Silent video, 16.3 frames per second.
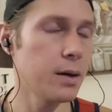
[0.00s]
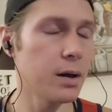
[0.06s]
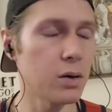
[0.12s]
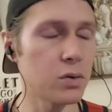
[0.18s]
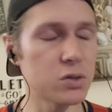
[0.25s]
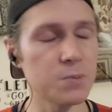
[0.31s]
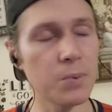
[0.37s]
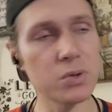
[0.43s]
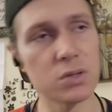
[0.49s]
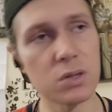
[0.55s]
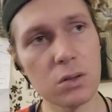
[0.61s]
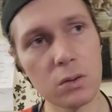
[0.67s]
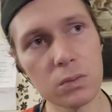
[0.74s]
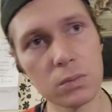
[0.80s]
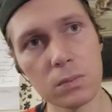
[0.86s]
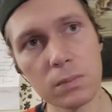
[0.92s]
I was supposed to
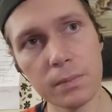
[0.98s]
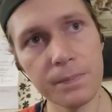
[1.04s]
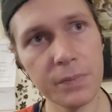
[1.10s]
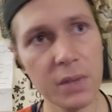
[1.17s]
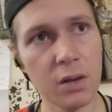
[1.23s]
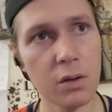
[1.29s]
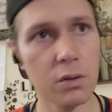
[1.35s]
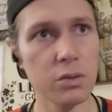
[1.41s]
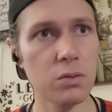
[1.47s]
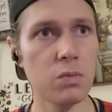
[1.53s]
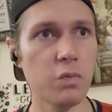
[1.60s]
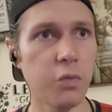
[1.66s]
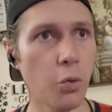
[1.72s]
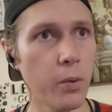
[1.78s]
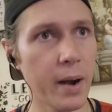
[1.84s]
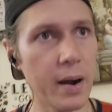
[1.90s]
do
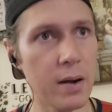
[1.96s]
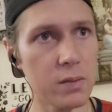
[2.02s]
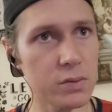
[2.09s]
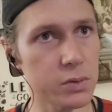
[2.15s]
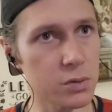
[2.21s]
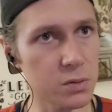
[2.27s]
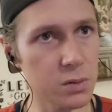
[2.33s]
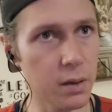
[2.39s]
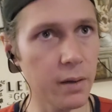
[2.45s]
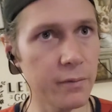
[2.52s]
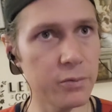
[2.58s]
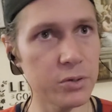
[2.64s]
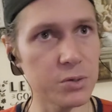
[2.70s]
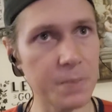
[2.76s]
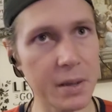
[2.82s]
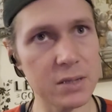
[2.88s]
4 hours of
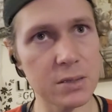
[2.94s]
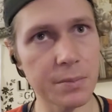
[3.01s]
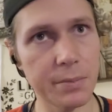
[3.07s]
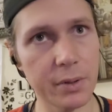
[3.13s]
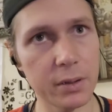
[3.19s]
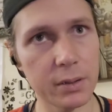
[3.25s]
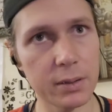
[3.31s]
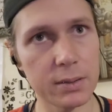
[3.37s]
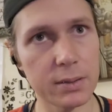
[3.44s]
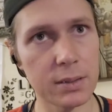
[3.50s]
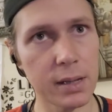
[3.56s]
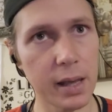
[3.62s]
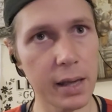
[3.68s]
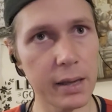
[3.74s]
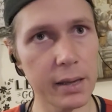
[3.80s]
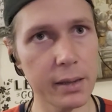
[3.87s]
responsibility
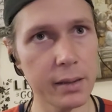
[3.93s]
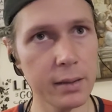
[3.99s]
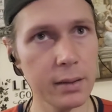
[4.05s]
today